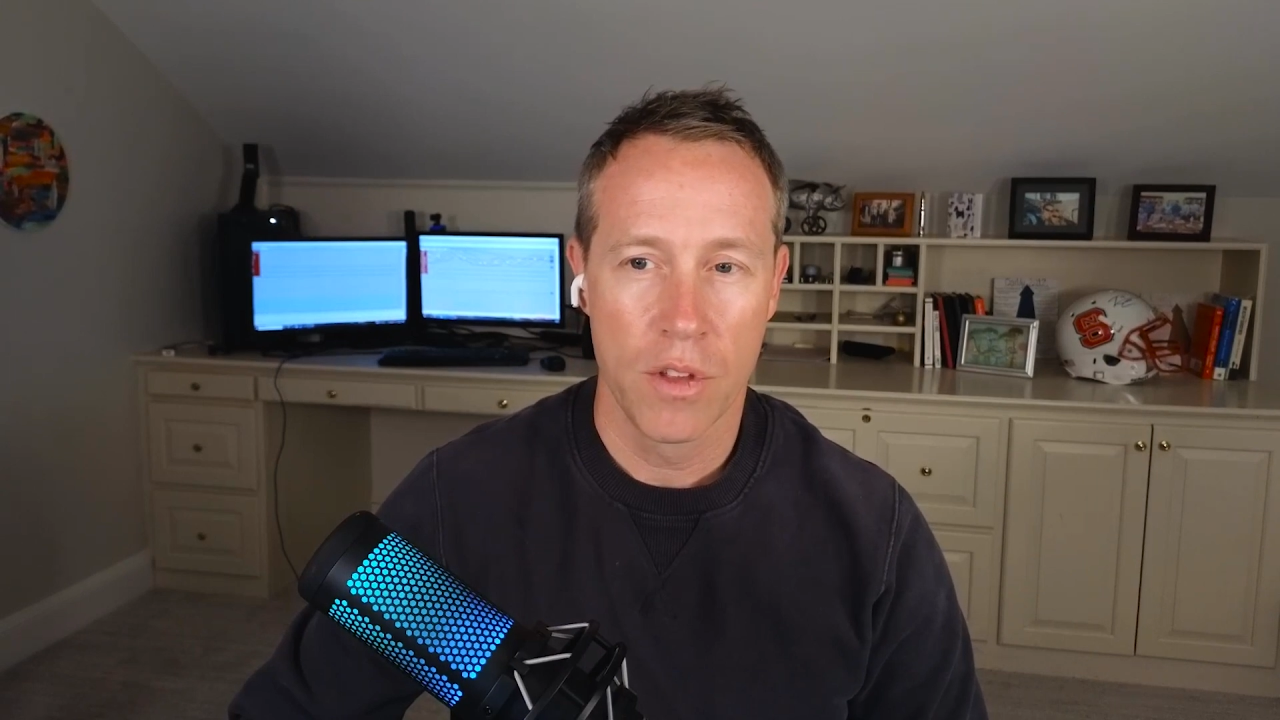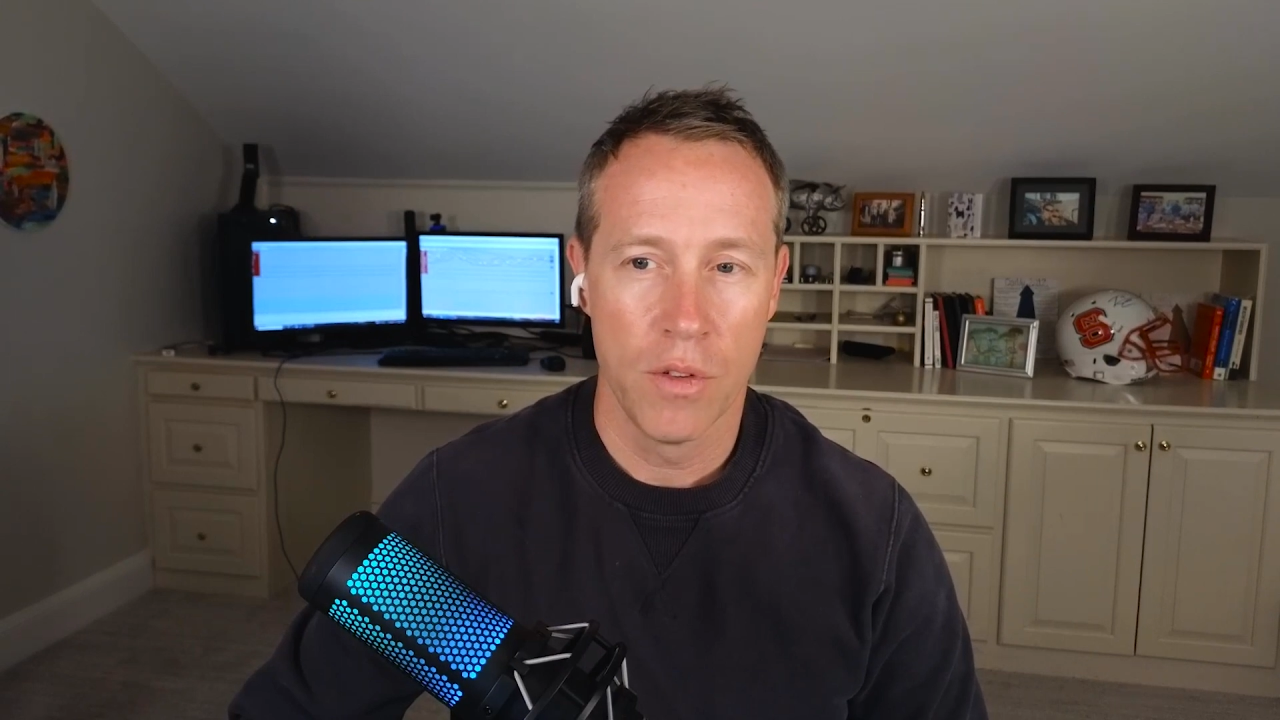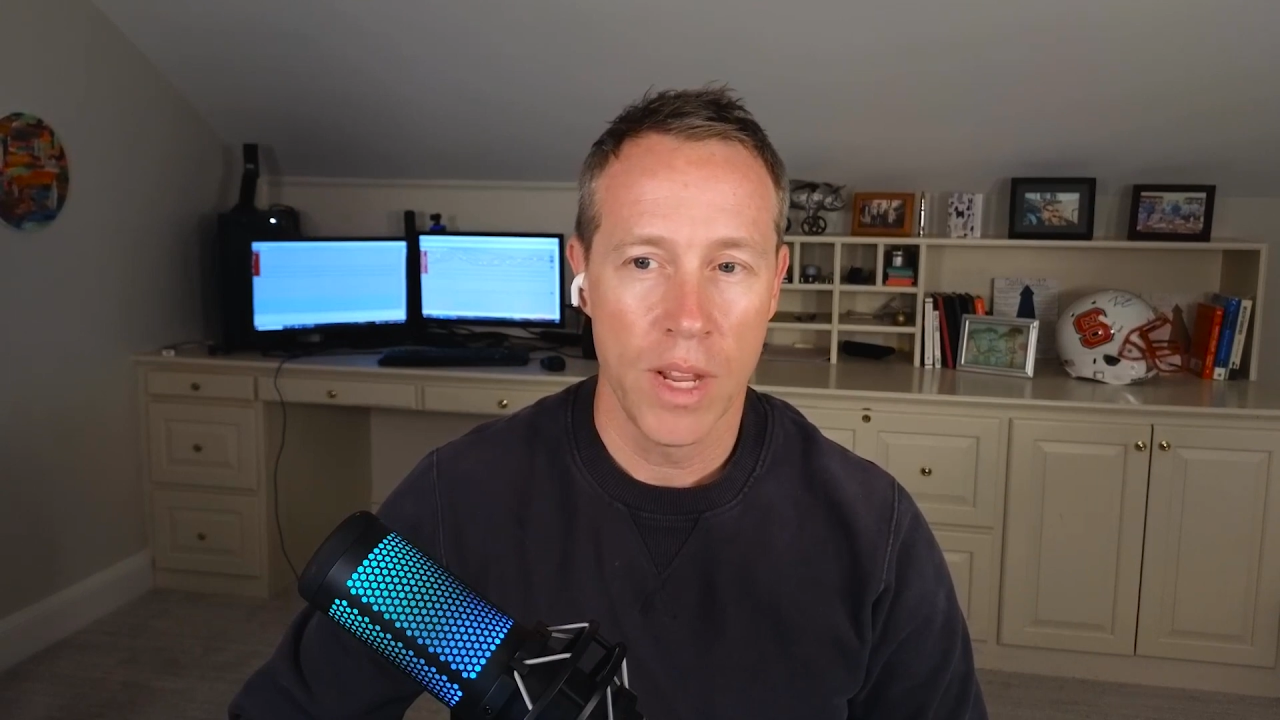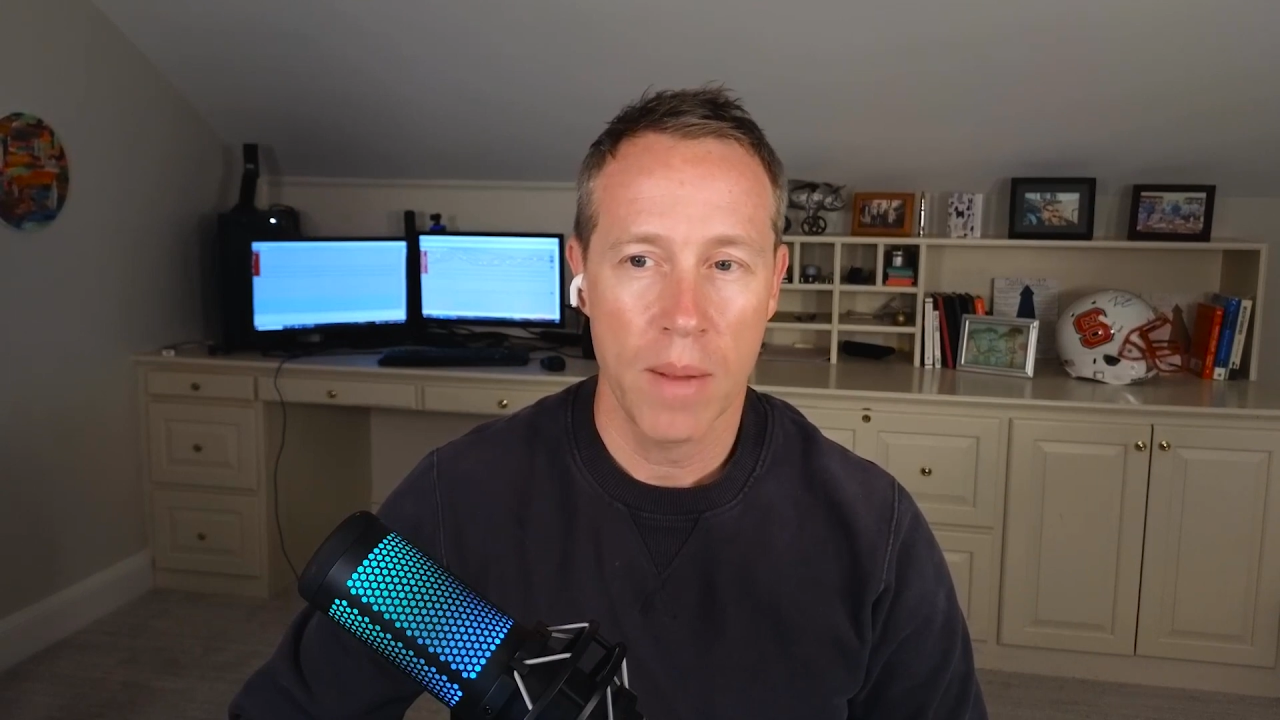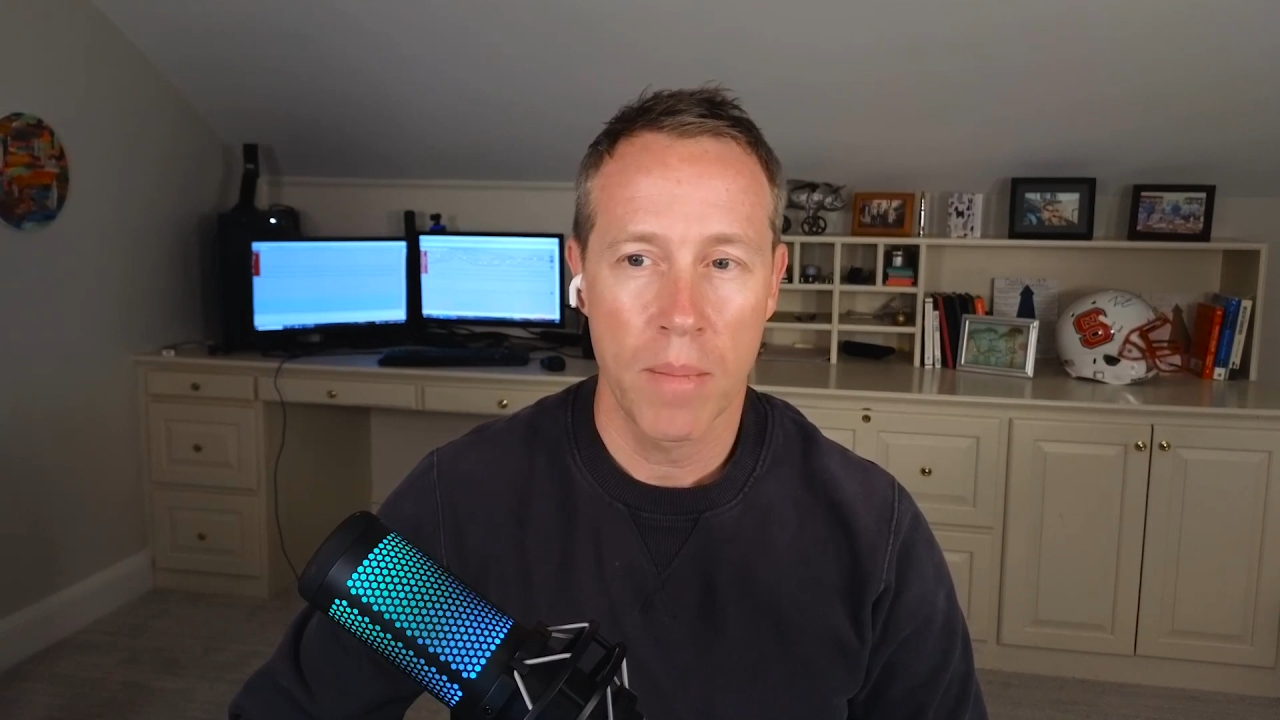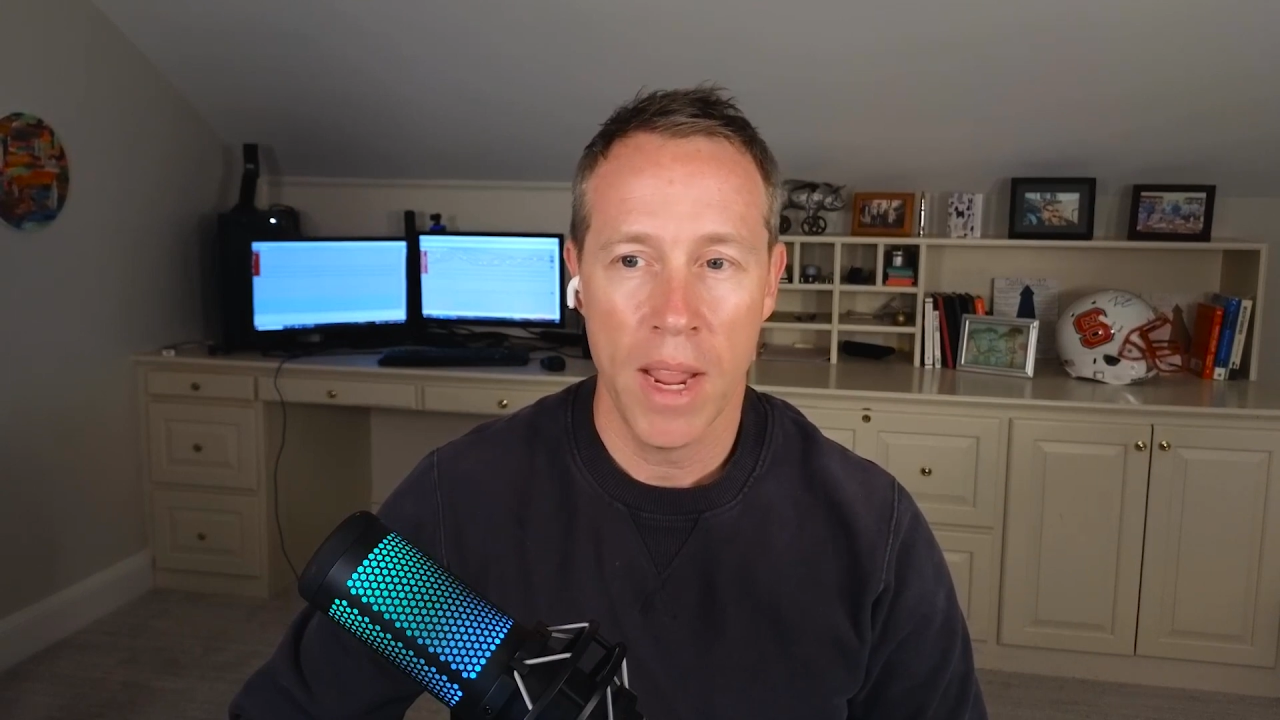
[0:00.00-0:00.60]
unique